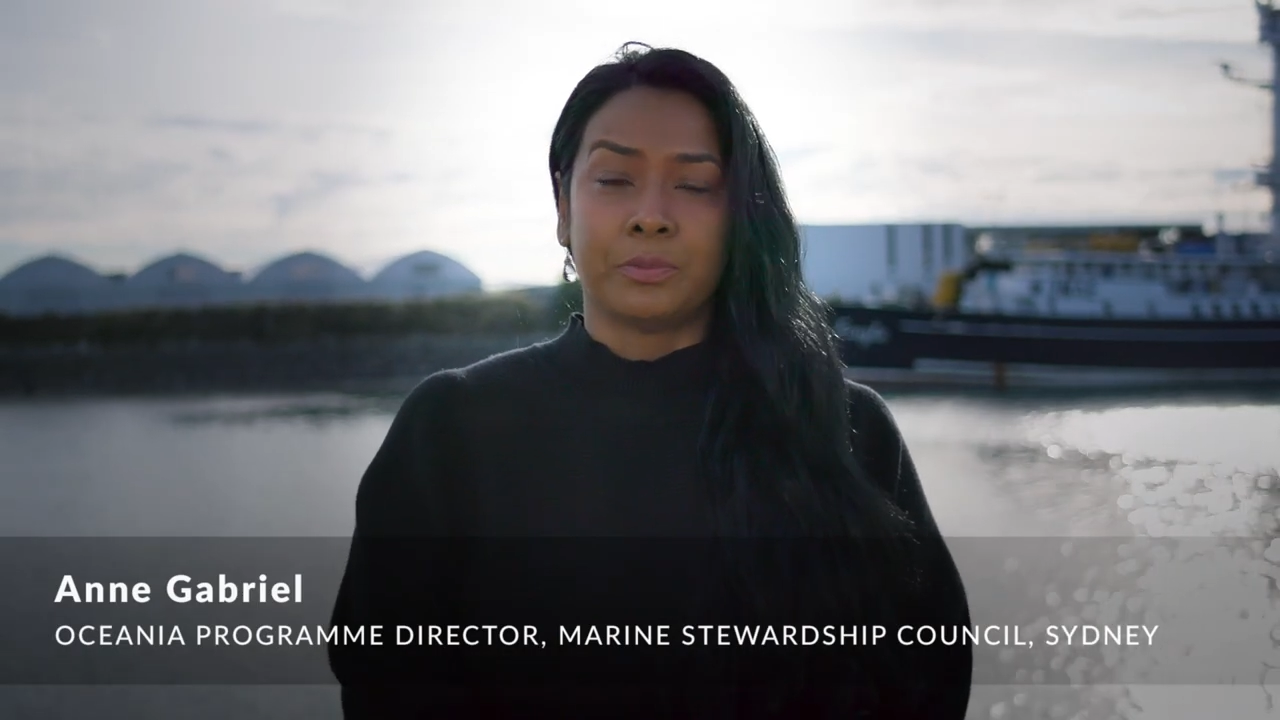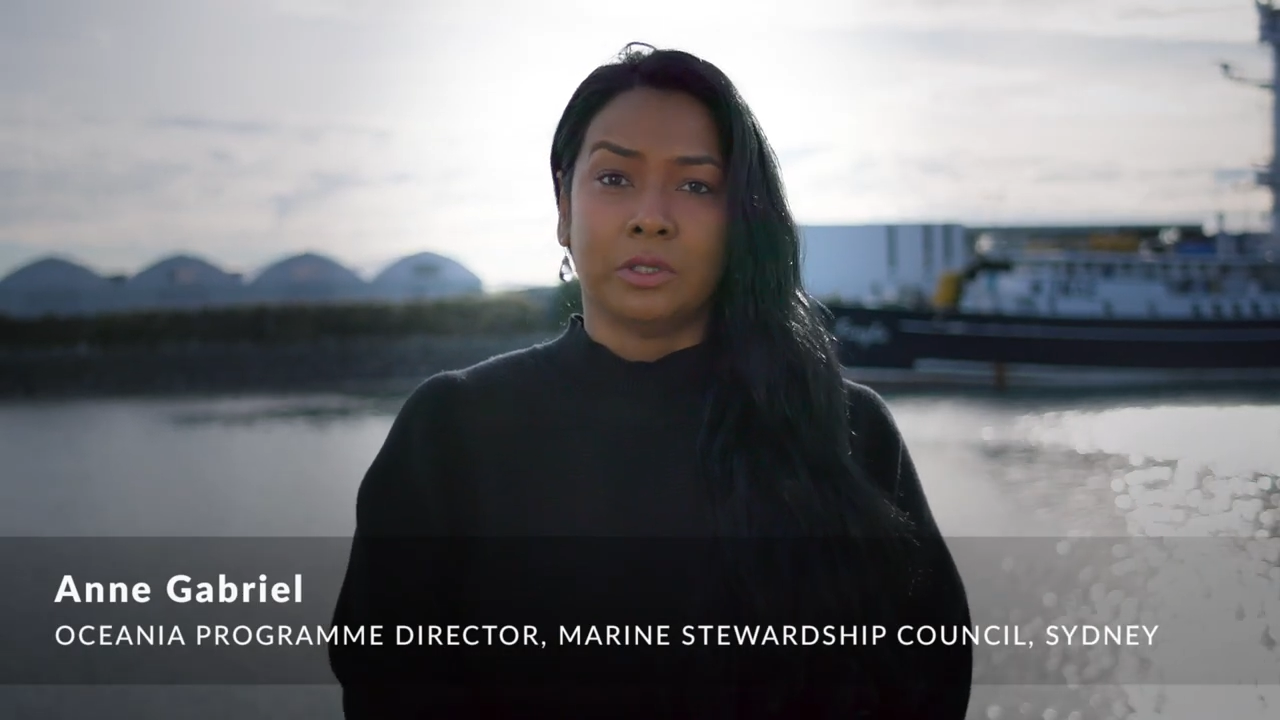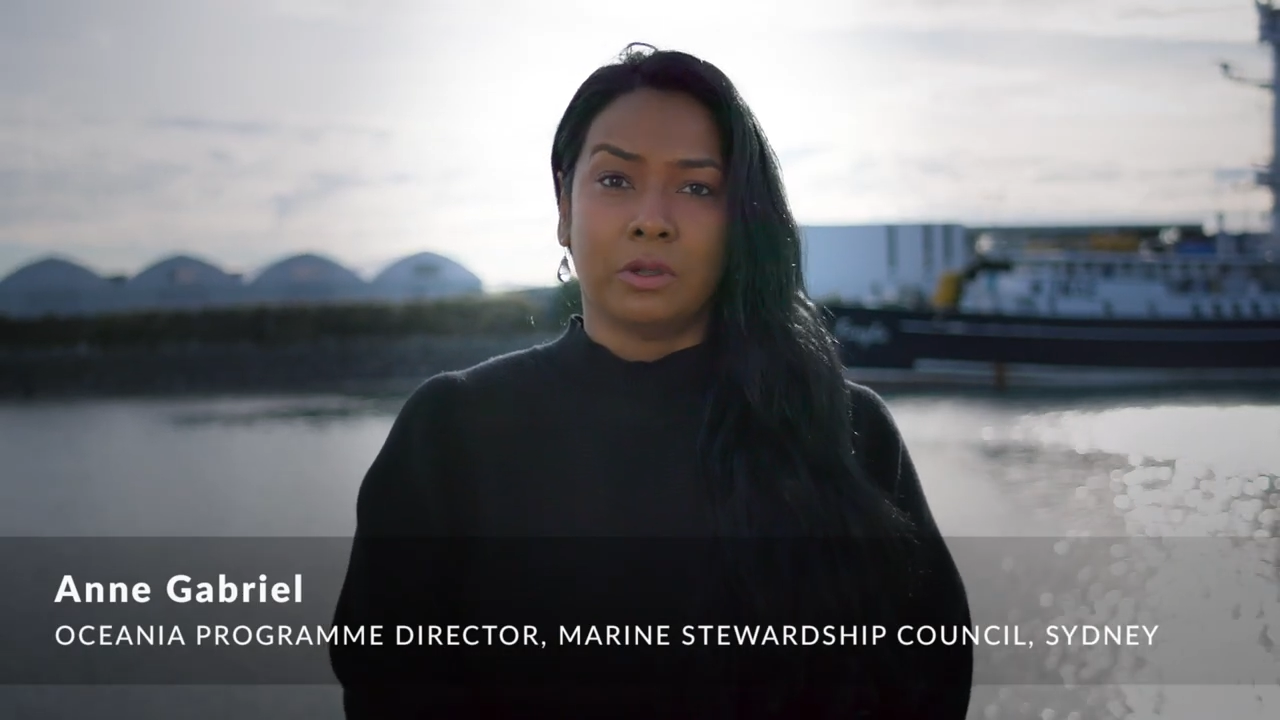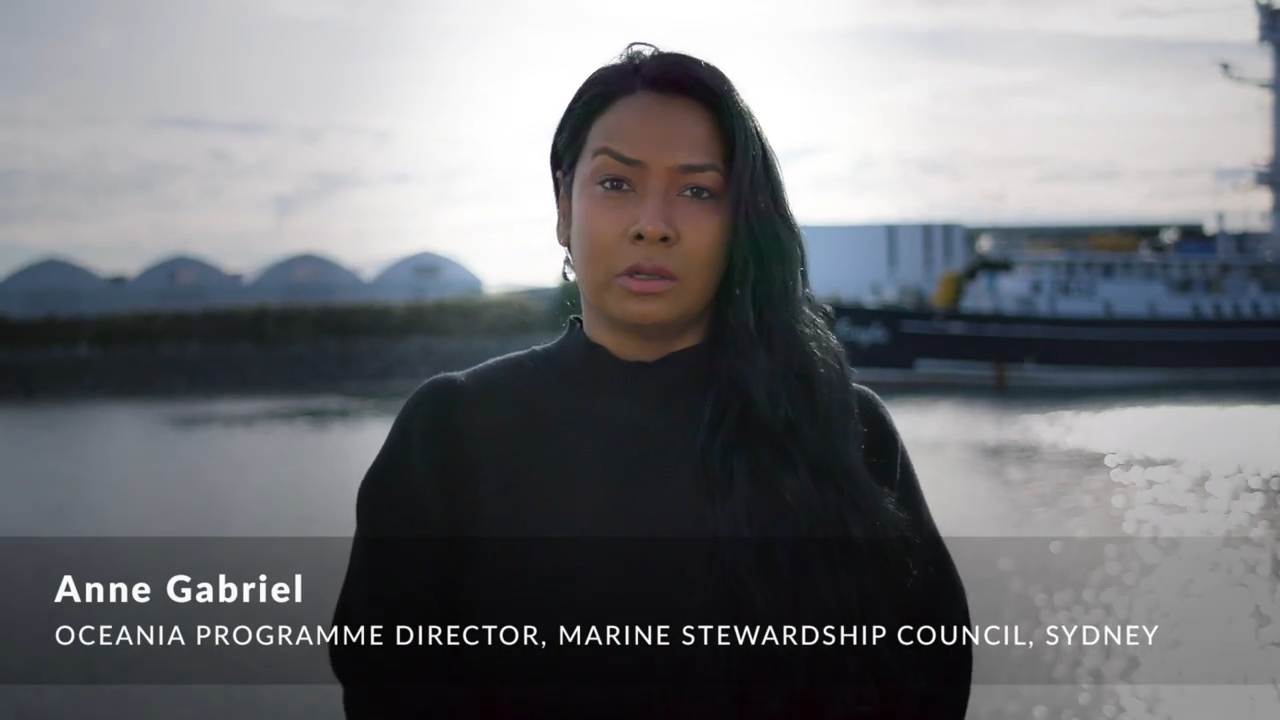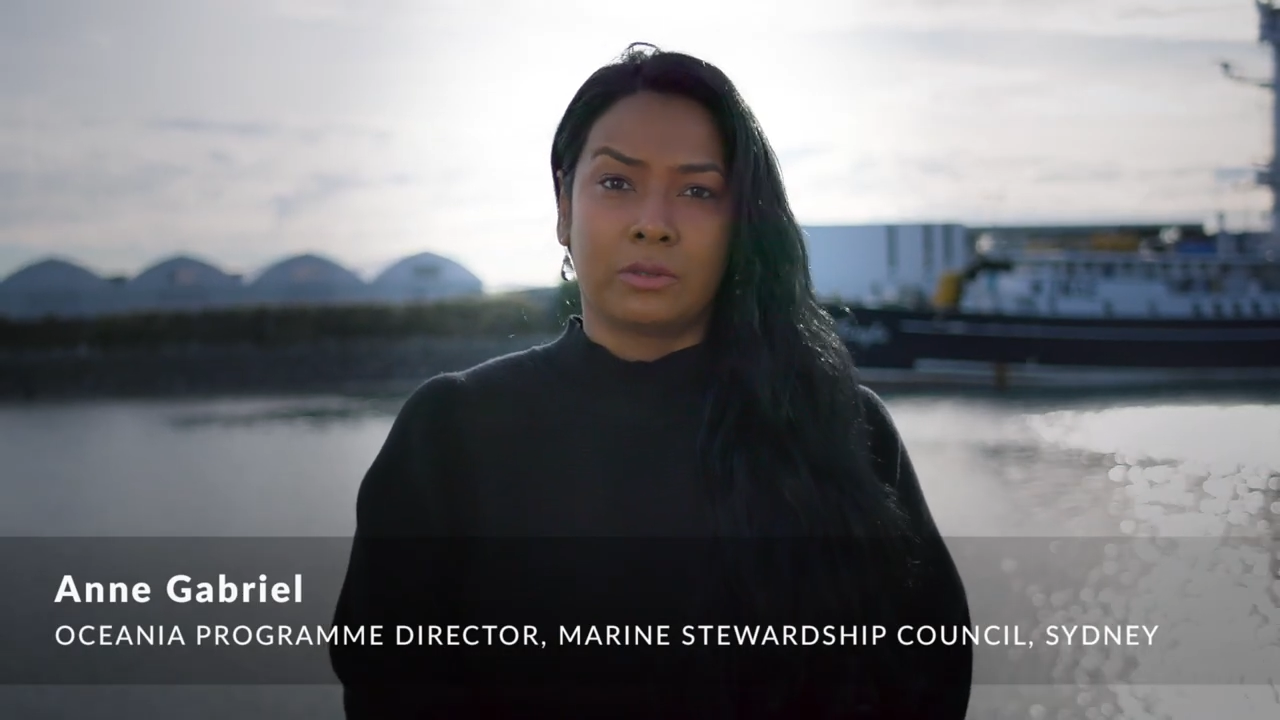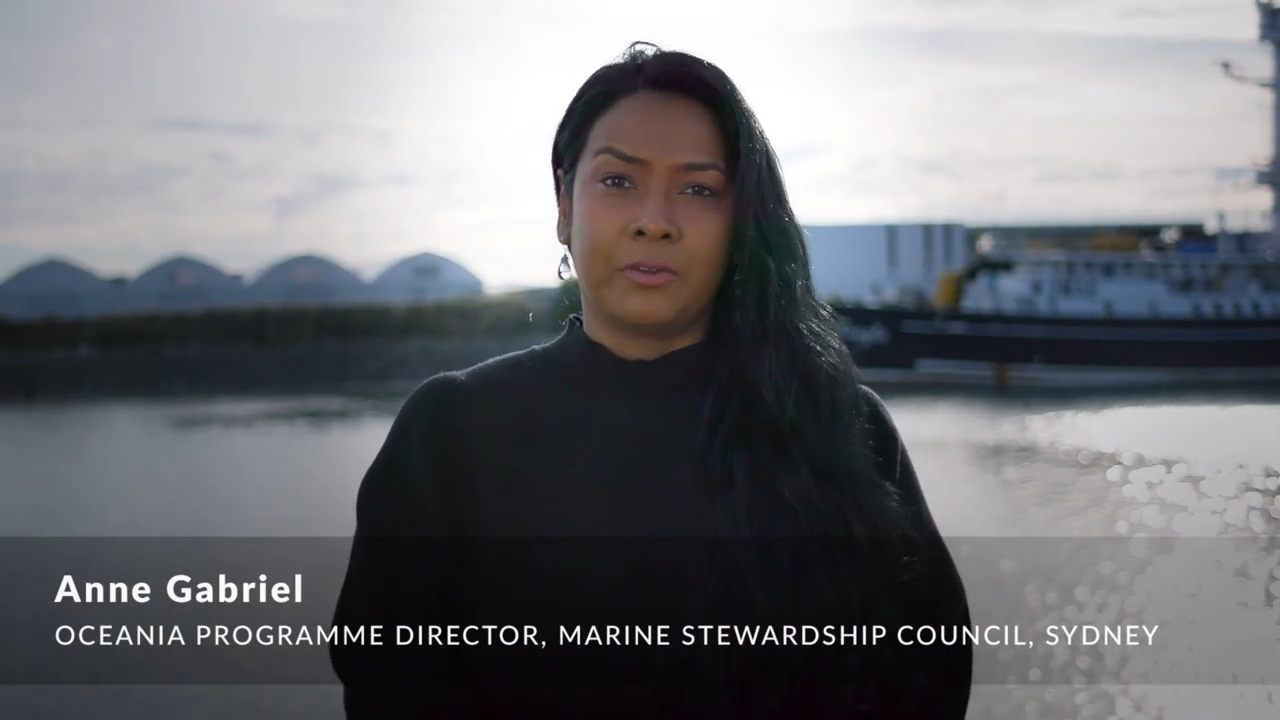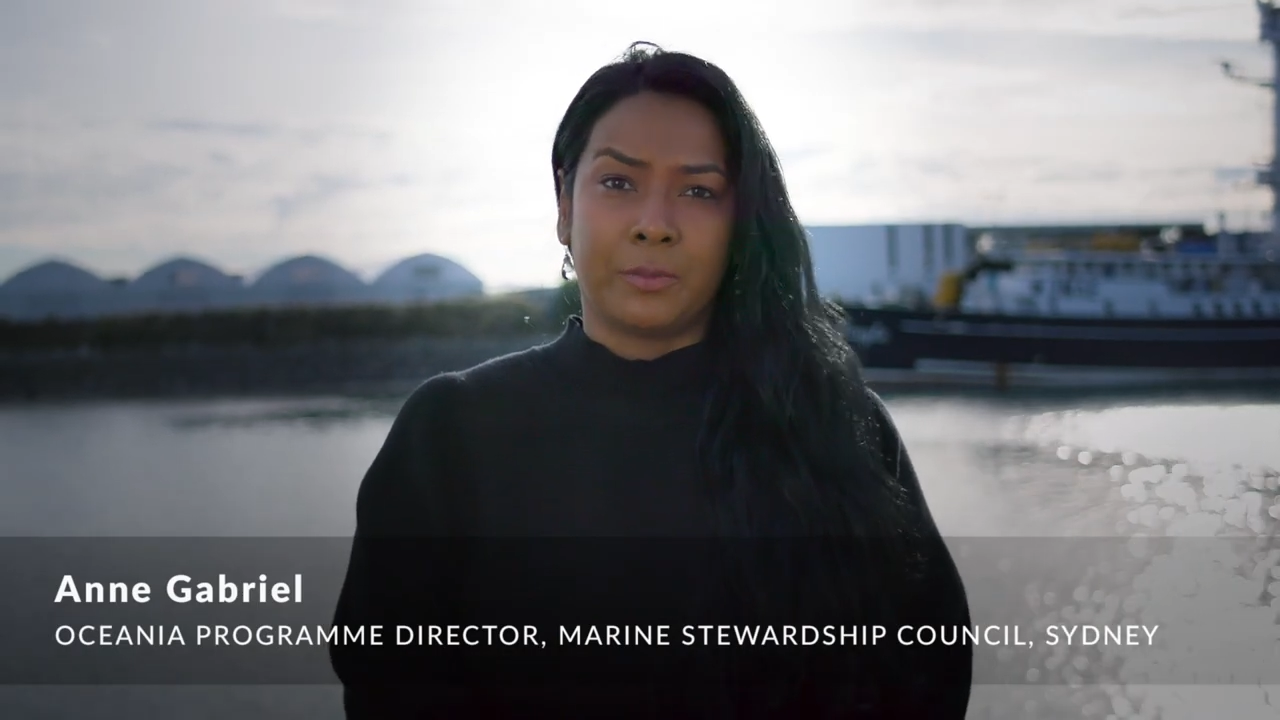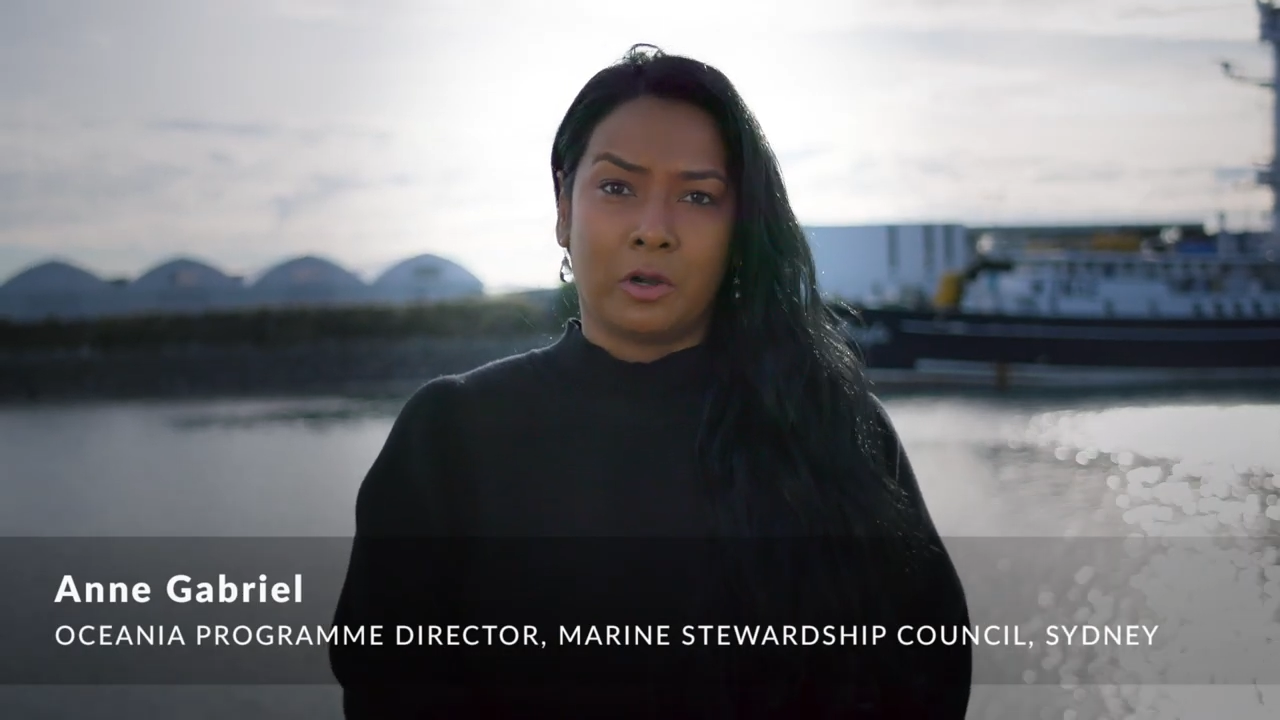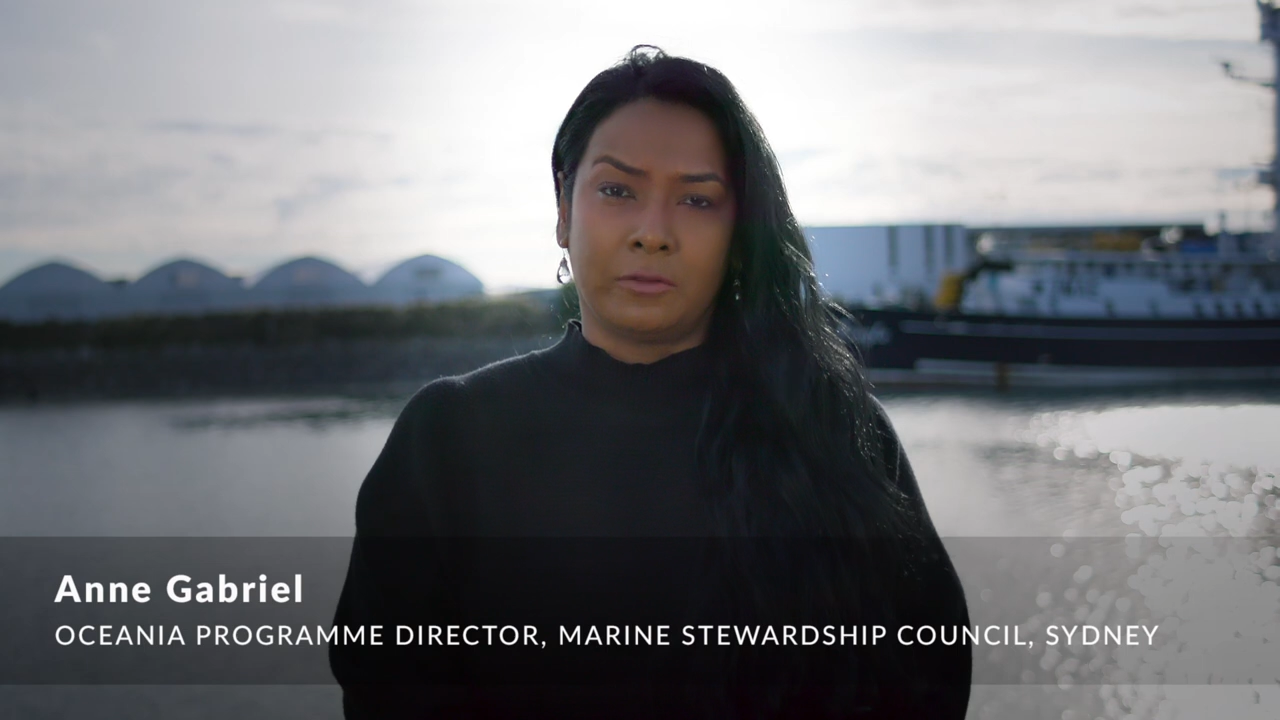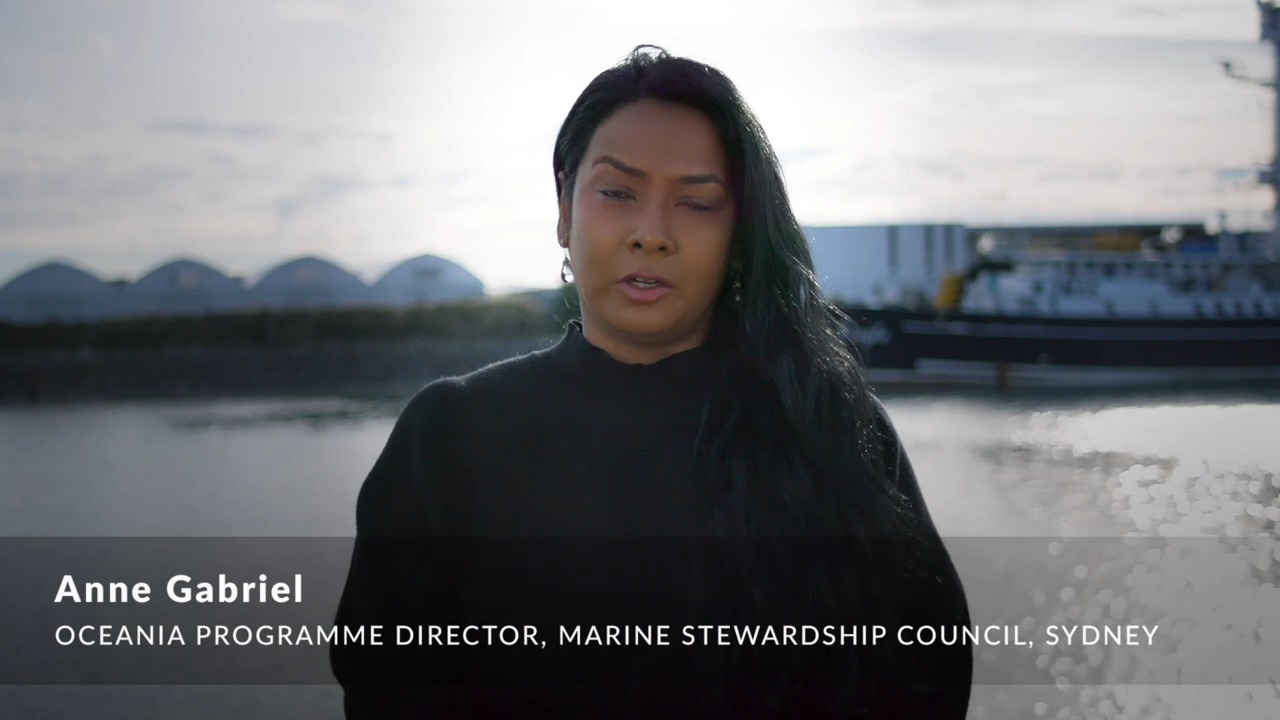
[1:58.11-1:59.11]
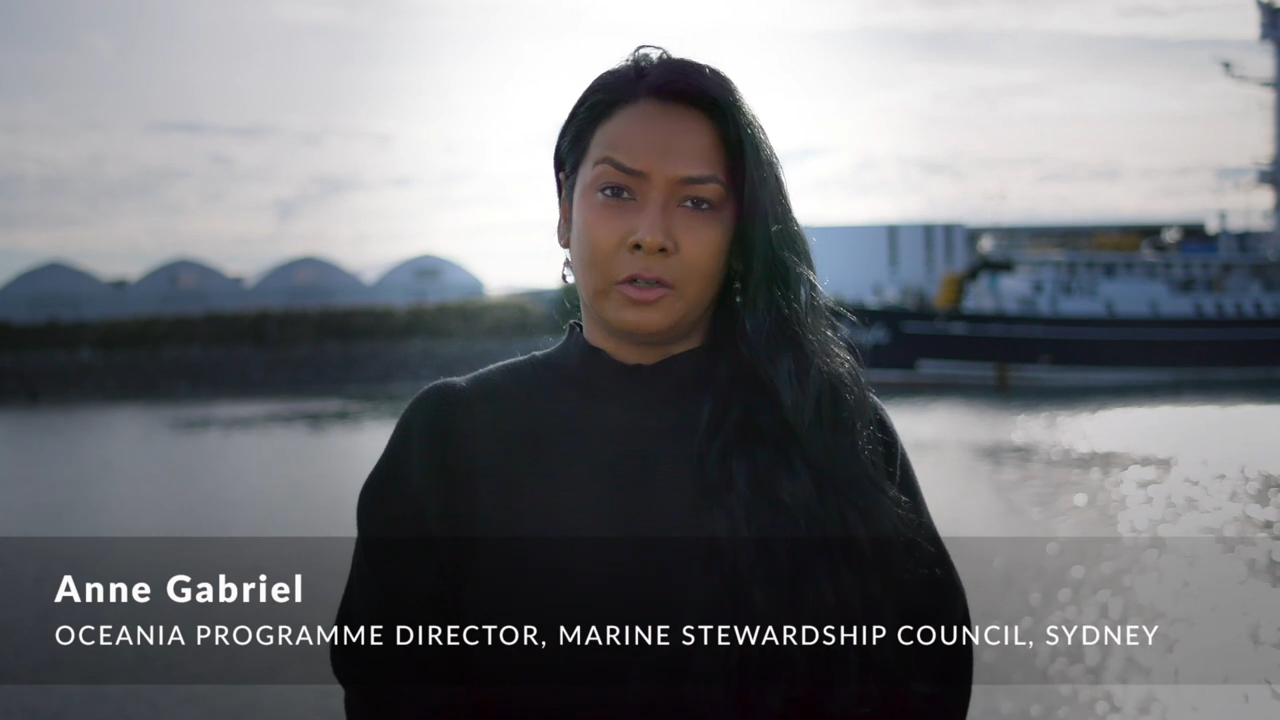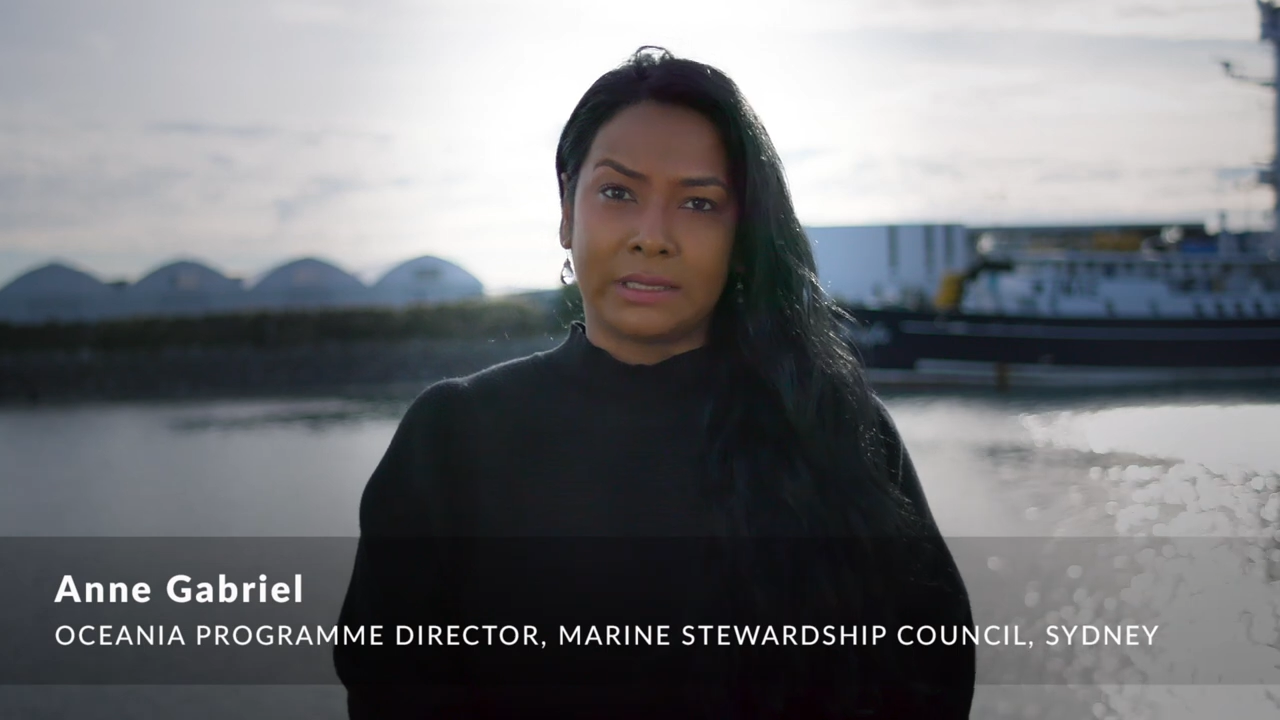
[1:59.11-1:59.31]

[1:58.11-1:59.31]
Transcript: not-for-profit